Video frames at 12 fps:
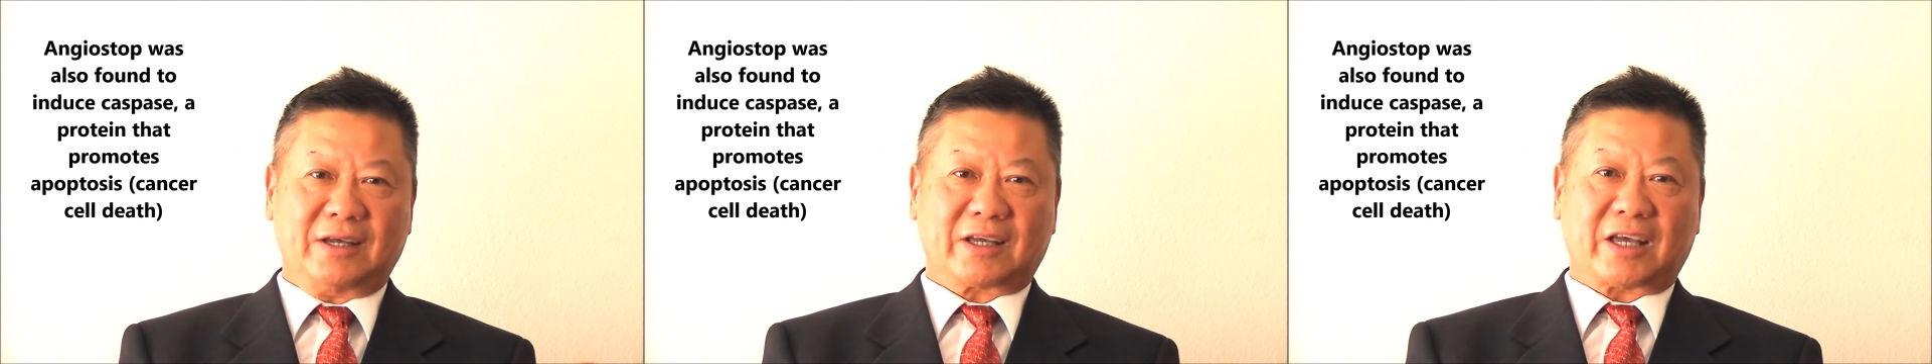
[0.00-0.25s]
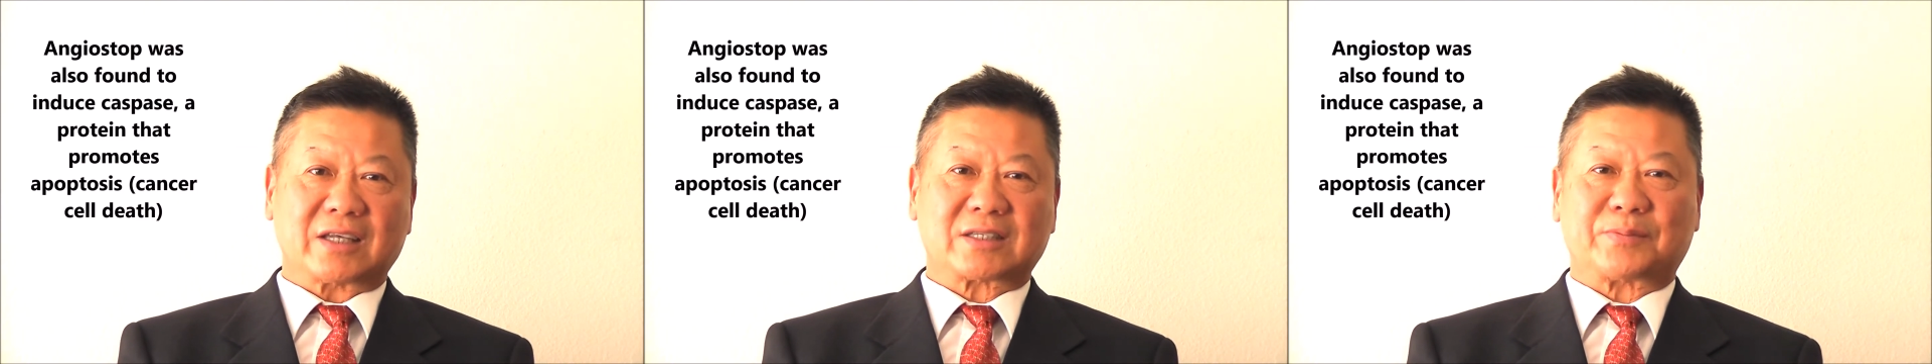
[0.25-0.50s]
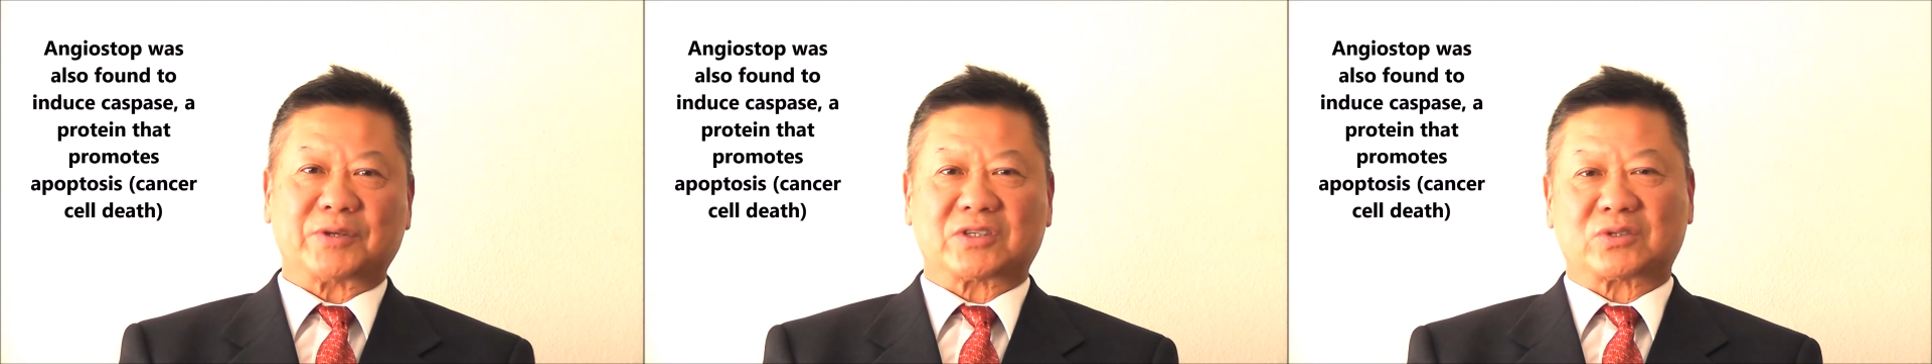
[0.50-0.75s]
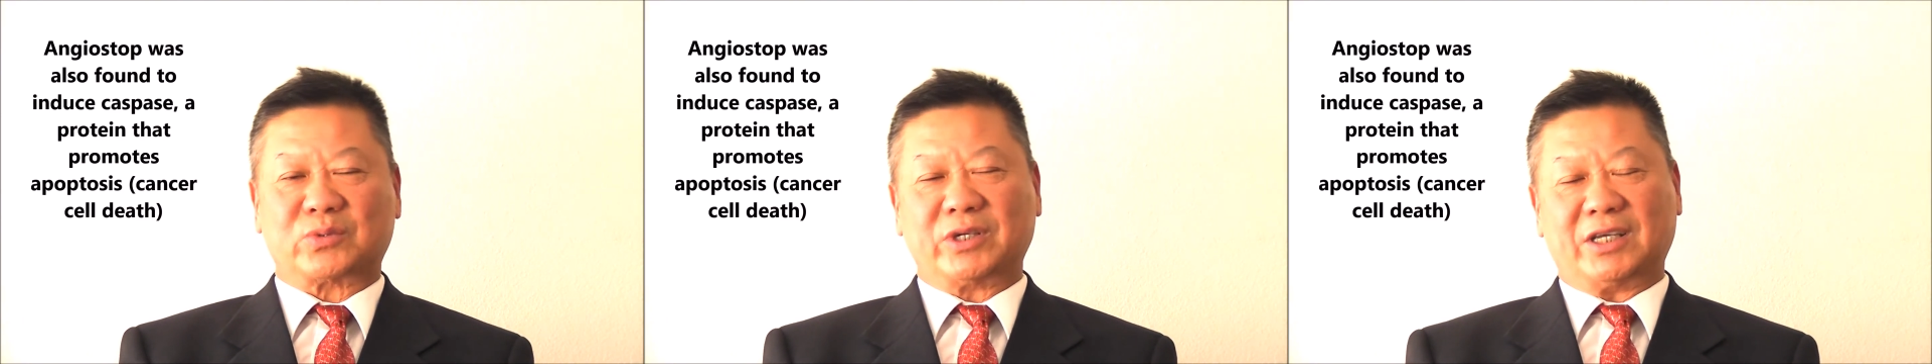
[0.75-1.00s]

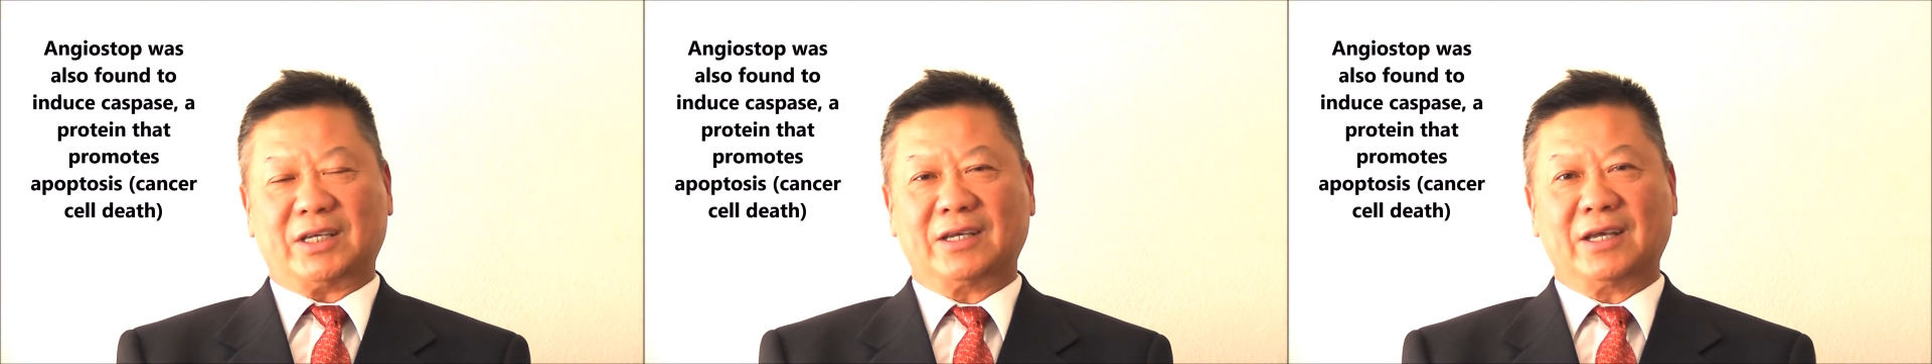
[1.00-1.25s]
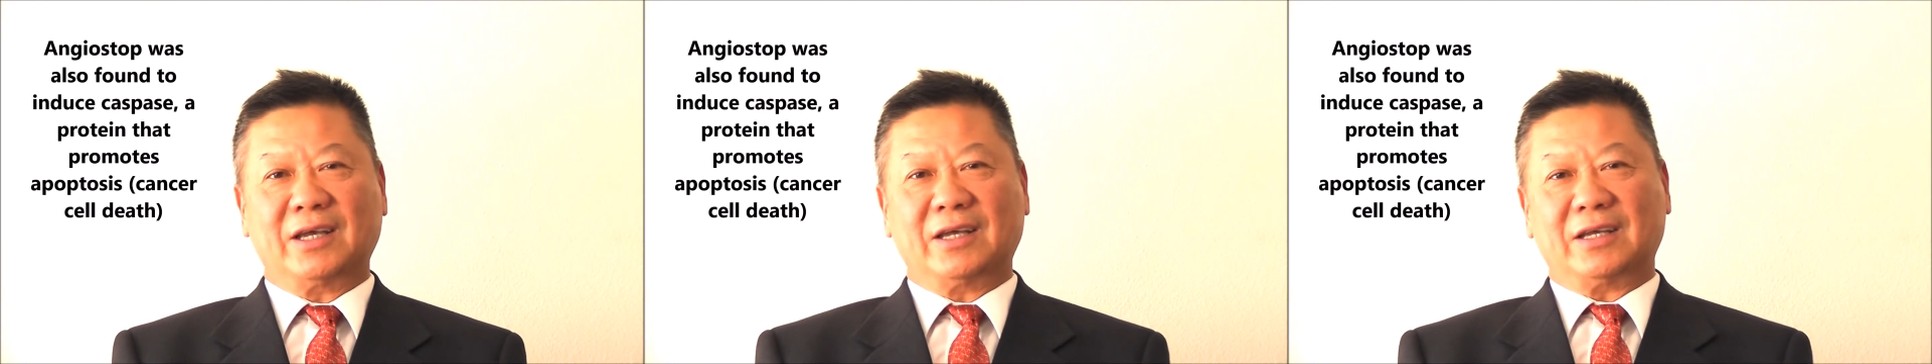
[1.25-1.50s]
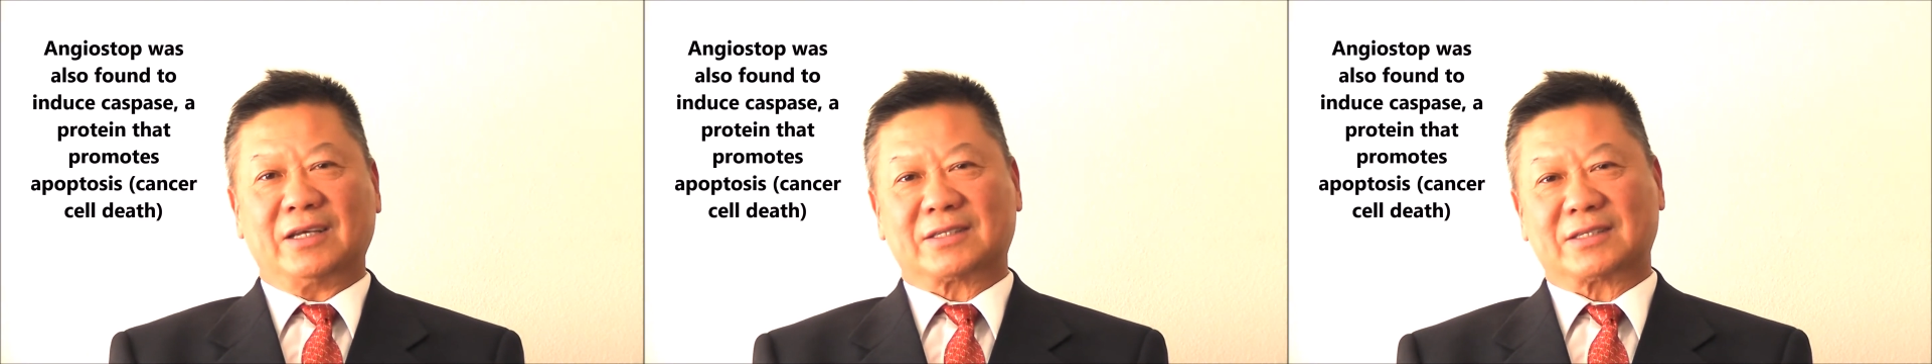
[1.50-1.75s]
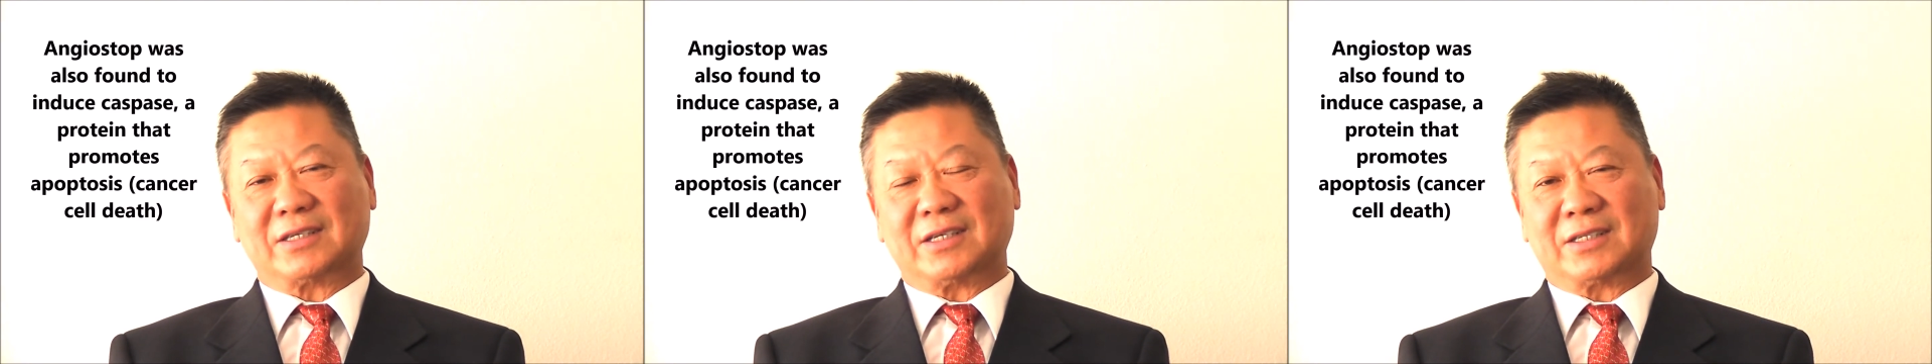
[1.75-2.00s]
Caspase 3 is,